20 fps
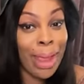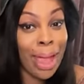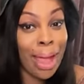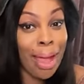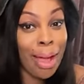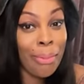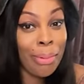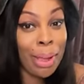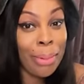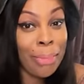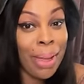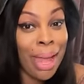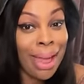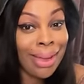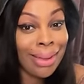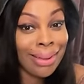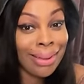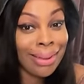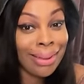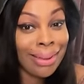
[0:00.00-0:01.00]
Are we
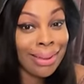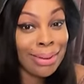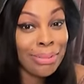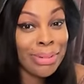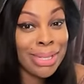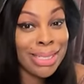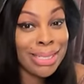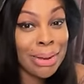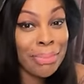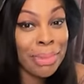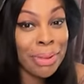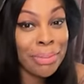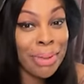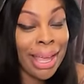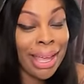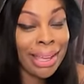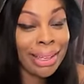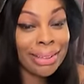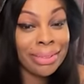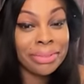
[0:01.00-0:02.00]
back? We should be
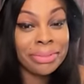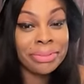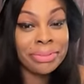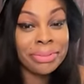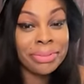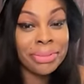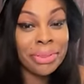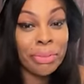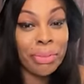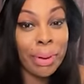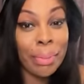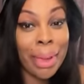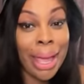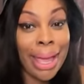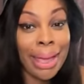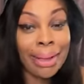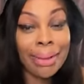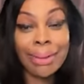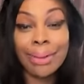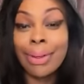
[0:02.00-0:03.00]
back. We're
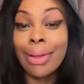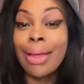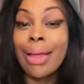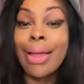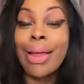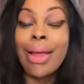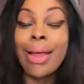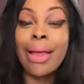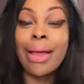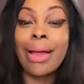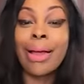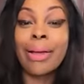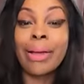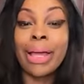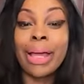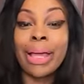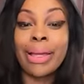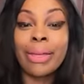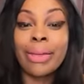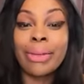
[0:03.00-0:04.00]
back.
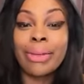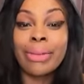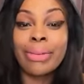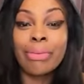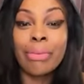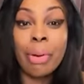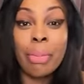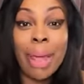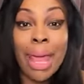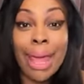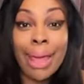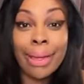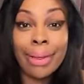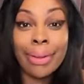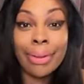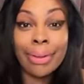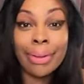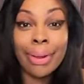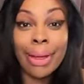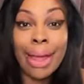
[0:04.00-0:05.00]
Okay. We're
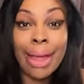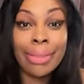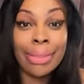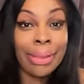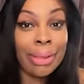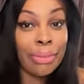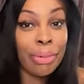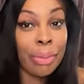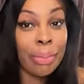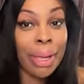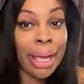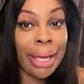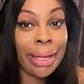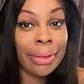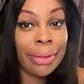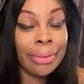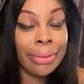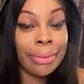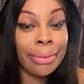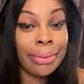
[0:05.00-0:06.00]
back. I think we're
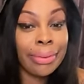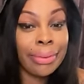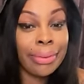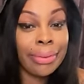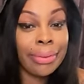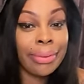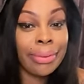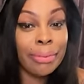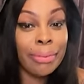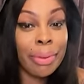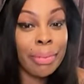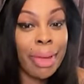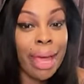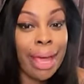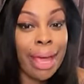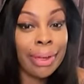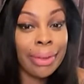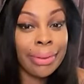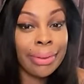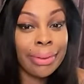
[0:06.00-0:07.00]
back. We
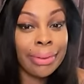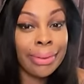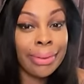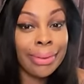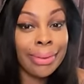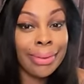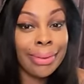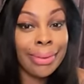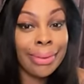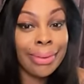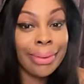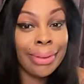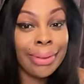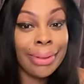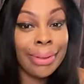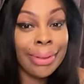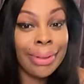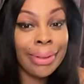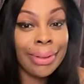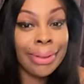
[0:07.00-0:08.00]
back?
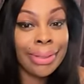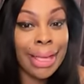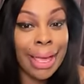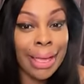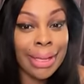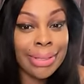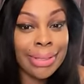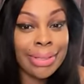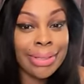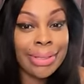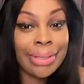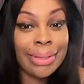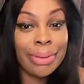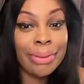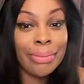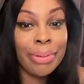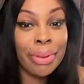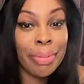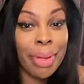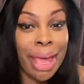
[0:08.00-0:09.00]
Yes,
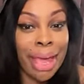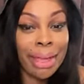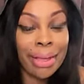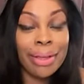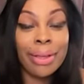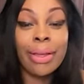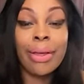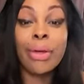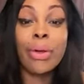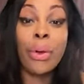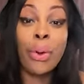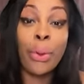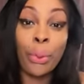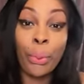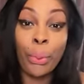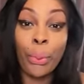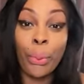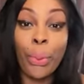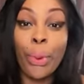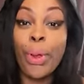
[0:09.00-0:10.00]
we back.
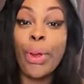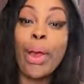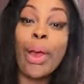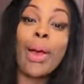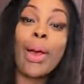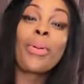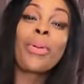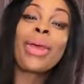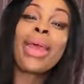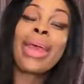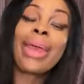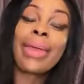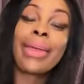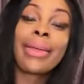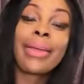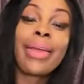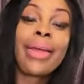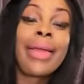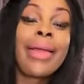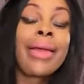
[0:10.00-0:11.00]
Cool. Okay.
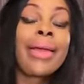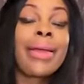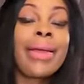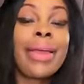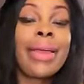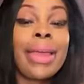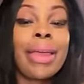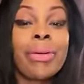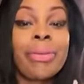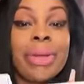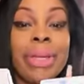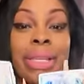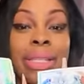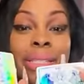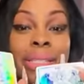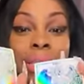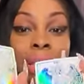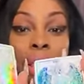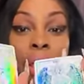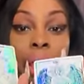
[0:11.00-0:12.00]

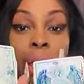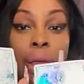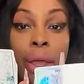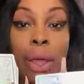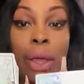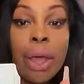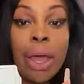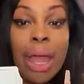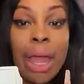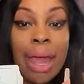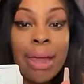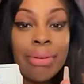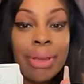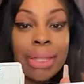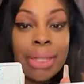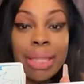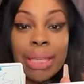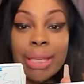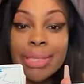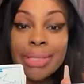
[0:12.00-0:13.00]
Aries,
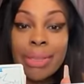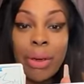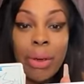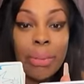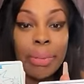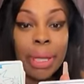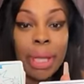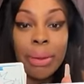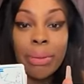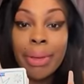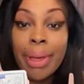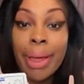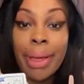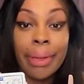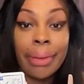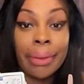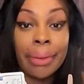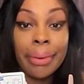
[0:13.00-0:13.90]
everything's going to be okay.